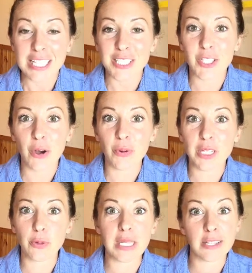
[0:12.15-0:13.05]
So
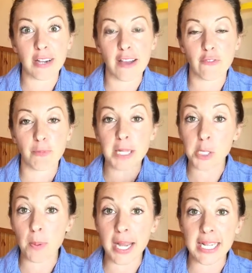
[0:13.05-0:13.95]
you either have
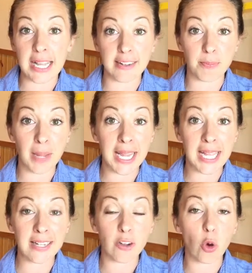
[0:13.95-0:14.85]
Beachbody on
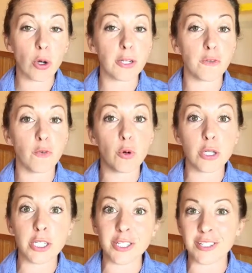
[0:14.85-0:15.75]
demand or you've
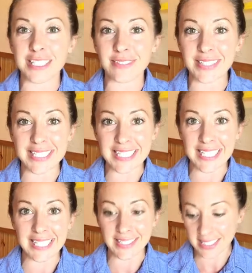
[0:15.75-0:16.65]
ordered your
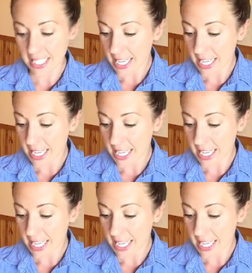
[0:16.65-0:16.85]
DVDs.